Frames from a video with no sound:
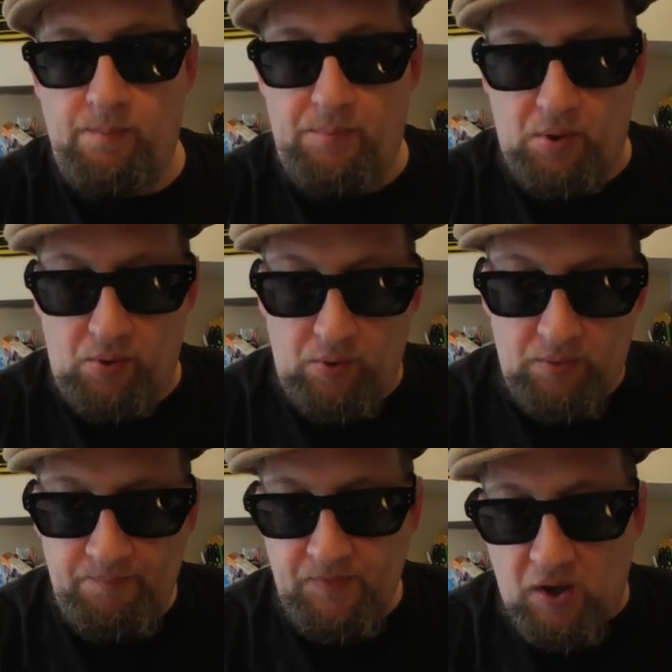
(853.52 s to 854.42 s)

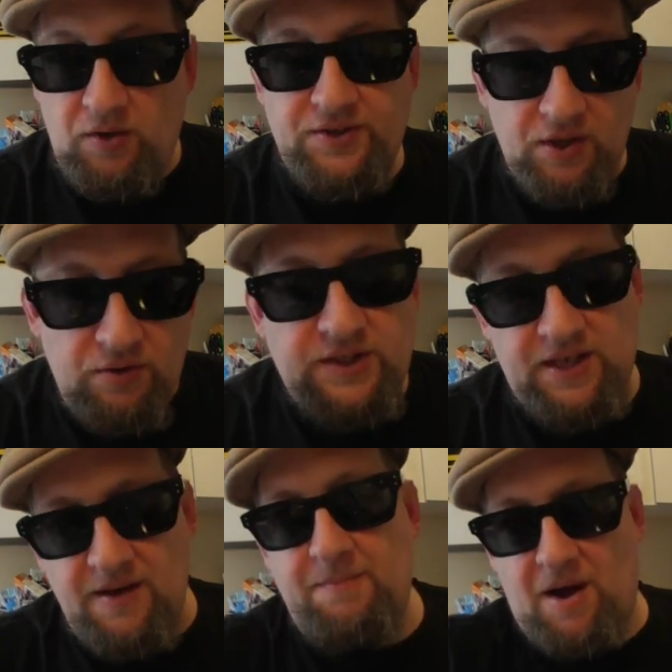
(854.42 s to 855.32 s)
bowl also
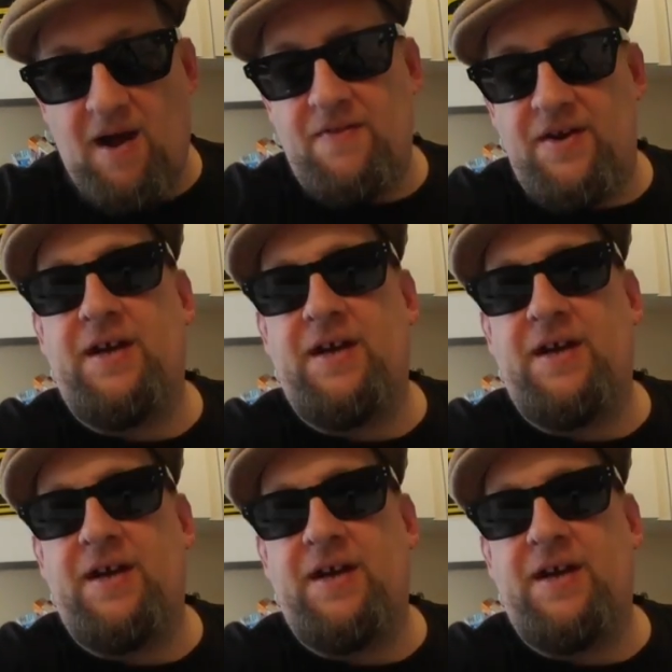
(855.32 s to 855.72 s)
sent by the